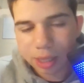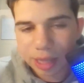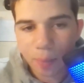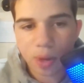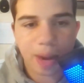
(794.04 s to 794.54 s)

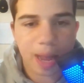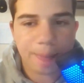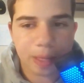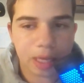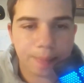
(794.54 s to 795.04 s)
then we might
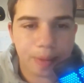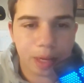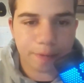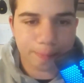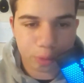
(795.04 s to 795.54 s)
be in a bit
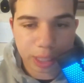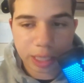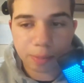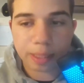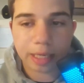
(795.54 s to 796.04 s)
of a
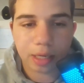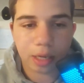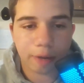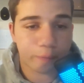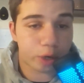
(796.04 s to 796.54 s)
predicament
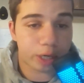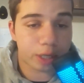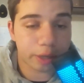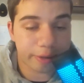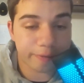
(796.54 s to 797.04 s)
of winning
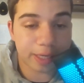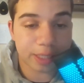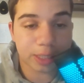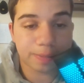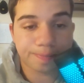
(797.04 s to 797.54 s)
the
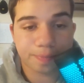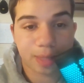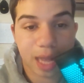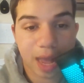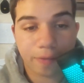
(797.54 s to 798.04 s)
division,
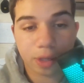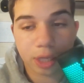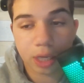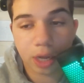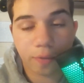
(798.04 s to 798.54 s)

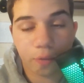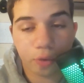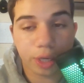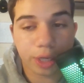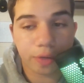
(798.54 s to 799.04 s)
having a
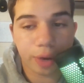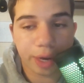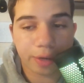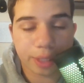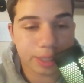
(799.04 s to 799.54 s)
really good
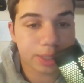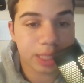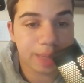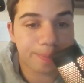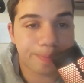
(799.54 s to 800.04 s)
record. Because this
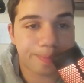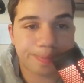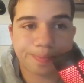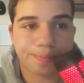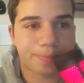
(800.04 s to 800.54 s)
team
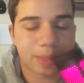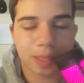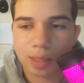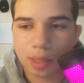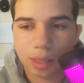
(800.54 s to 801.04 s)

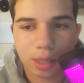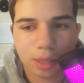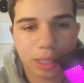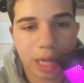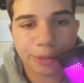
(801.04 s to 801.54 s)

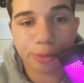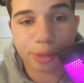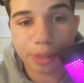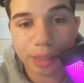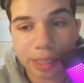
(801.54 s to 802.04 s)
did not do
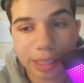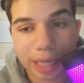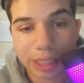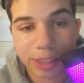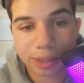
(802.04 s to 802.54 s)
good
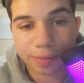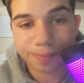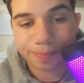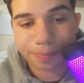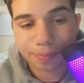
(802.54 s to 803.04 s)
last year.
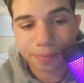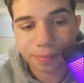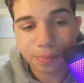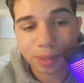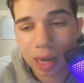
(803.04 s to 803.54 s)

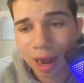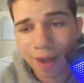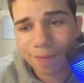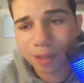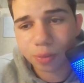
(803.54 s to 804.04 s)

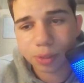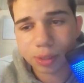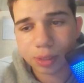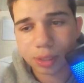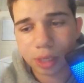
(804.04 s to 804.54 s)
Offense was,
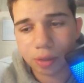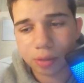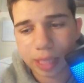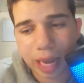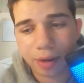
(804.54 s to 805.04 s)

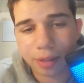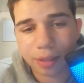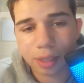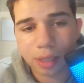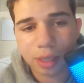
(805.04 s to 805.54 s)
down
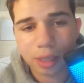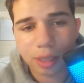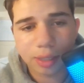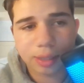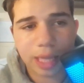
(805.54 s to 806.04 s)

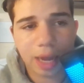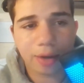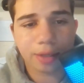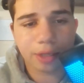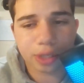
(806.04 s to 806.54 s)

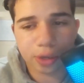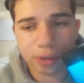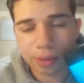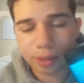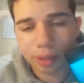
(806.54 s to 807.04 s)
in the dirt.